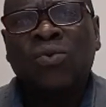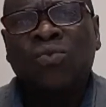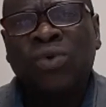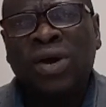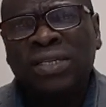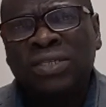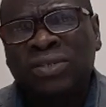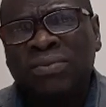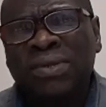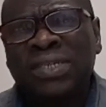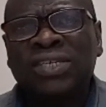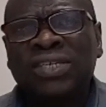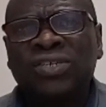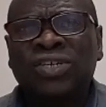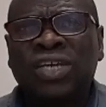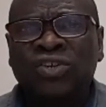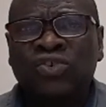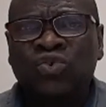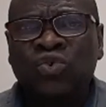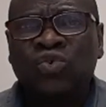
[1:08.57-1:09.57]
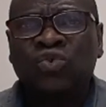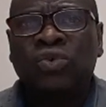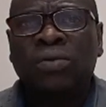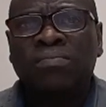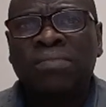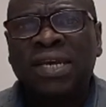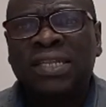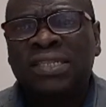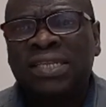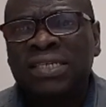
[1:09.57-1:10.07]
what some of the things you can do to
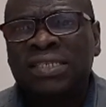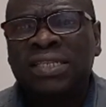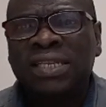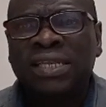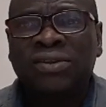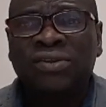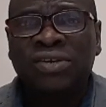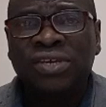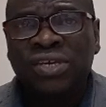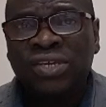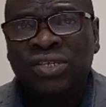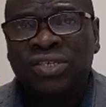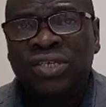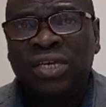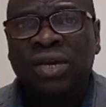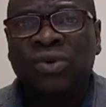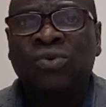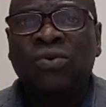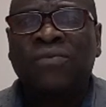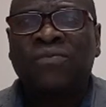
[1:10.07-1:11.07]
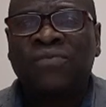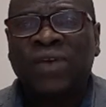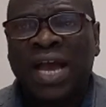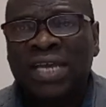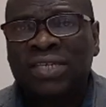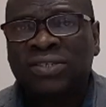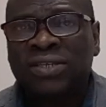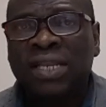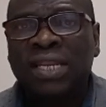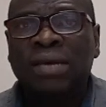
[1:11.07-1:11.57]
make things a little easier and go
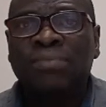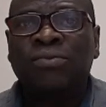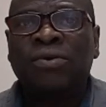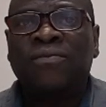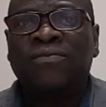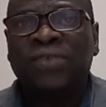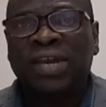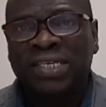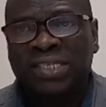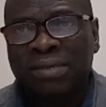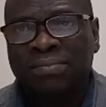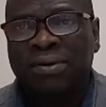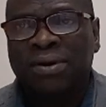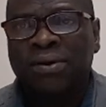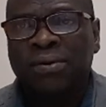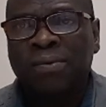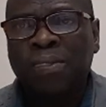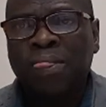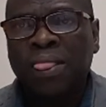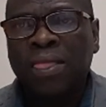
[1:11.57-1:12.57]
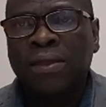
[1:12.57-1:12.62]
faster and a little more flexible,